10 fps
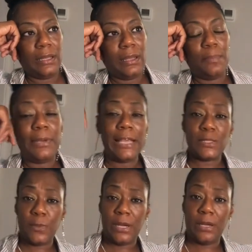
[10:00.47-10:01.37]
A place
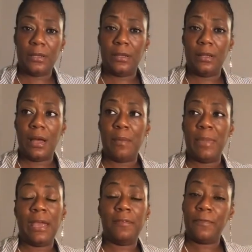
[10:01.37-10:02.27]
where a
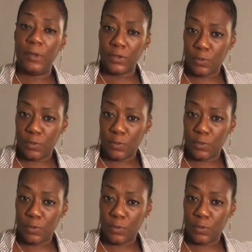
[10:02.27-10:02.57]
man feels